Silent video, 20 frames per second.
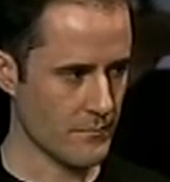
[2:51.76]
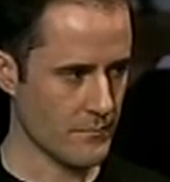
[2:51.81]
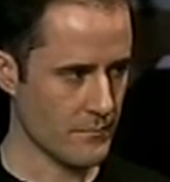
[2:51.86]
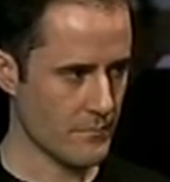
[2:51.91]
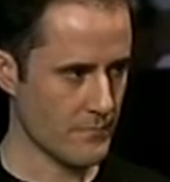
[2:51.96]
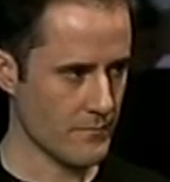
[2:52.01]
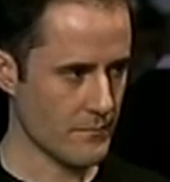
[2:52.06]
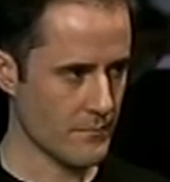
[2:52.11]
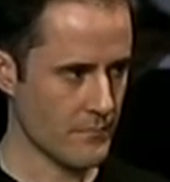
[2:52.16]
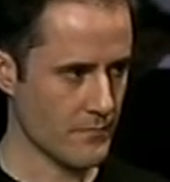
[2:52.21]
At
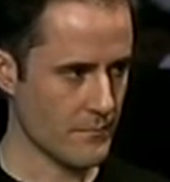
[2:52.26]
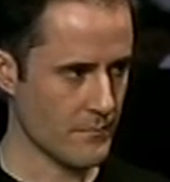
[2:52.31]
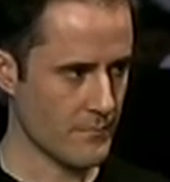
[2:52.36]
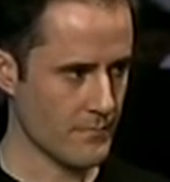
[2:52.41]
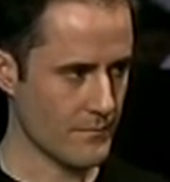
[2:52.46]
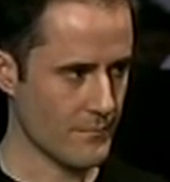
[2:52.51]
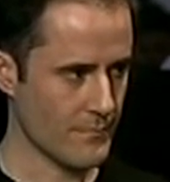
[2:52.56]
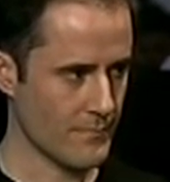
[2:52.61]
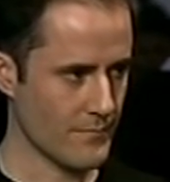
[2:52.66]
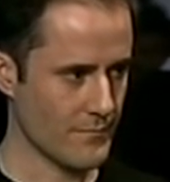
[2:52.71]
Twitter's
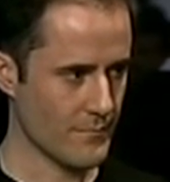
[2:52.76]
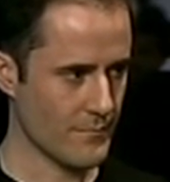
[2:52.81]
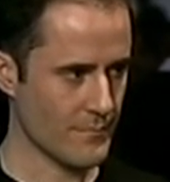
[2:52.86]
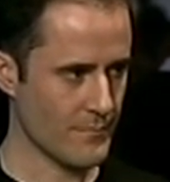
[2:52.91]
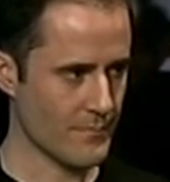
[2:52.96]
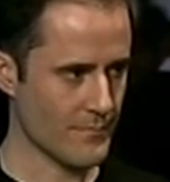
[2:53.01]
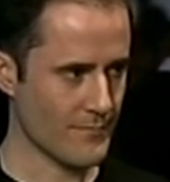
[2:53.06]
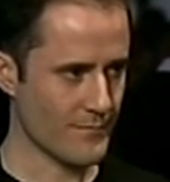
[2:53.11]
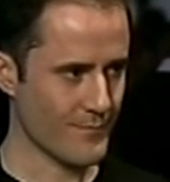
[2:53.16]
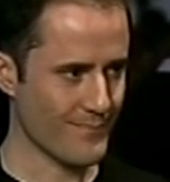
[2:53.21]
first
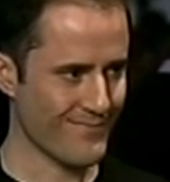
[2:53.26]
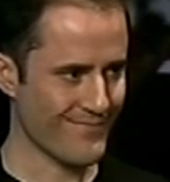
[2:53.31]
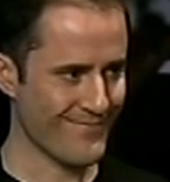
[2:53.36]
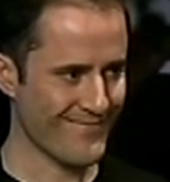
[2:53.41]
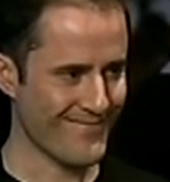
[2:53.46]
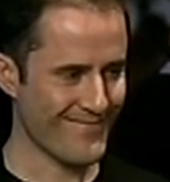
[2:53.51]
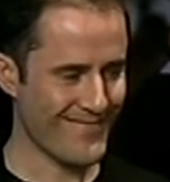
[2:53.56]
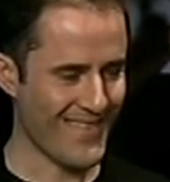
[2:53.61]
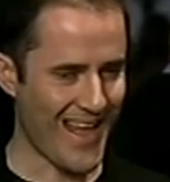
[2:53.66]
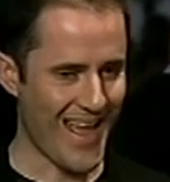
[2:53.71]
developer
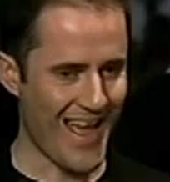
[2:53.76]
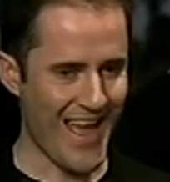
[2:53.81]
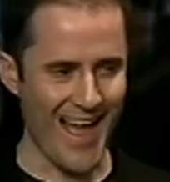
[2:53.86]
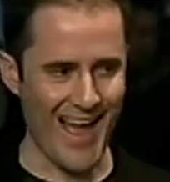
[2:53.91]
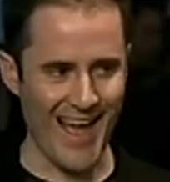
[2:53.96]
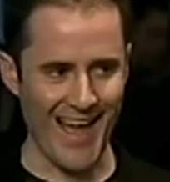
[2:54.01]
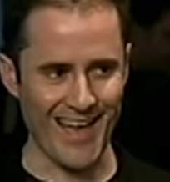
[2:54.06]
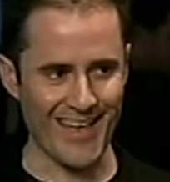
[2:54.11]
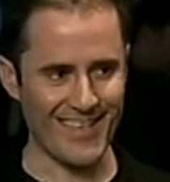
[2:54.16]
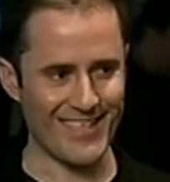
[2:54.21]
conference in
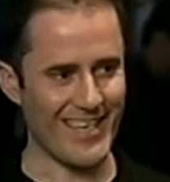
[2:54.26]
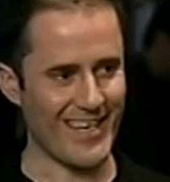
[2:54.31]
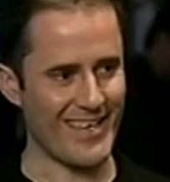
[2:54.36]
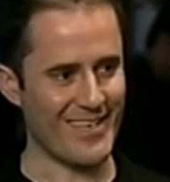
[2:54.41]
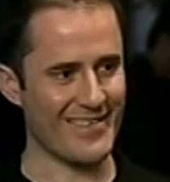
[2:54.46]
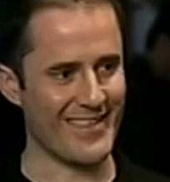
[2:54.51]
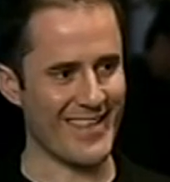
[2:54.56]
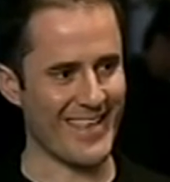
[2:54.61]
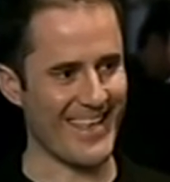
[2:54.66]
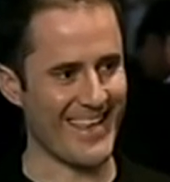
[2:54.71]
April of
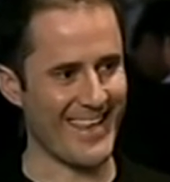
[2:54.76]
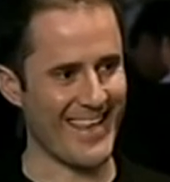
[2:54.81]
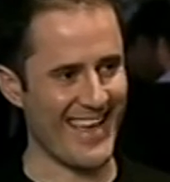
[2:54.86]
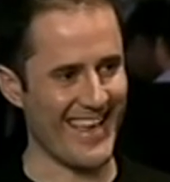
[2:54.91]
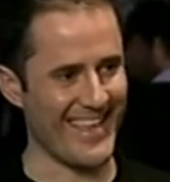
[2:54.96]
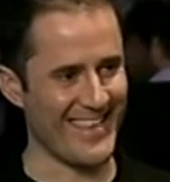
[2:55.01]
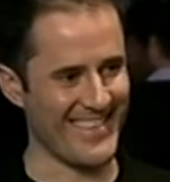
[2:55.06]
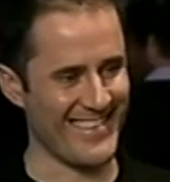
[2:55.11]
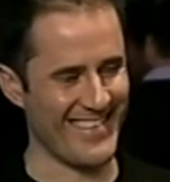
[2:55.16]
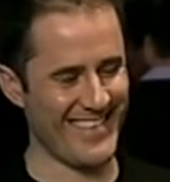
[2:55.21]

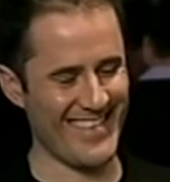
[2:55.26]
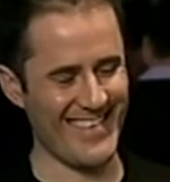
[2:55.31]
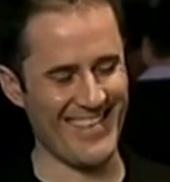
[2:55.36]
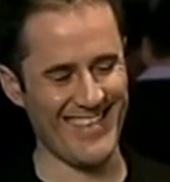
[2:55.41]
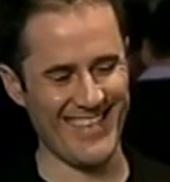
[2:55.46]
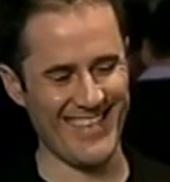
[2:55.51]
2010,